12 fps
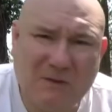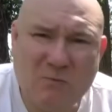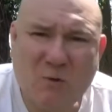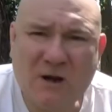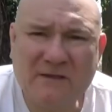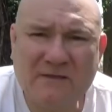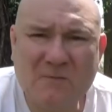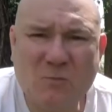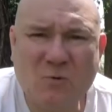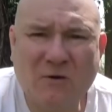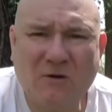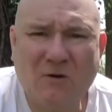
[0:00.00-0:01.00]
one of the
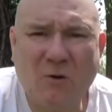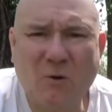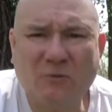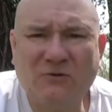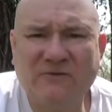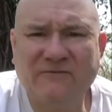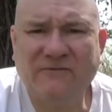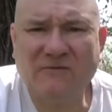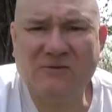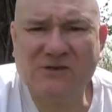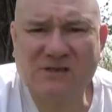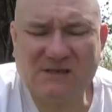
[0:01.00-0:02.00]
more older
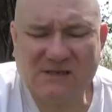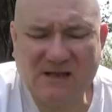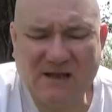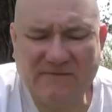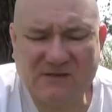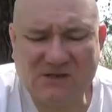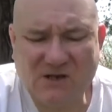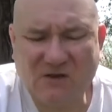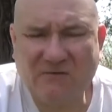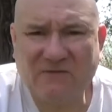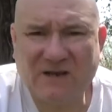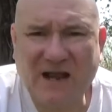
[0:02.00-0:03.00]
versions of a
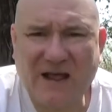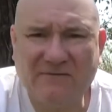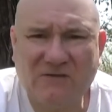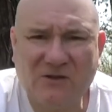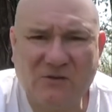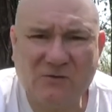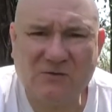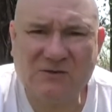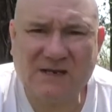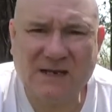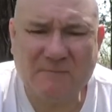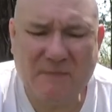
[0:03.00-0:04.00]
stove that I've
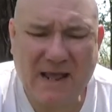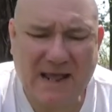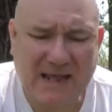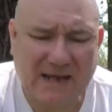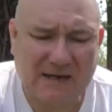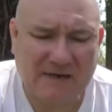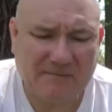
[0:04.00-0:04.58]
used and made.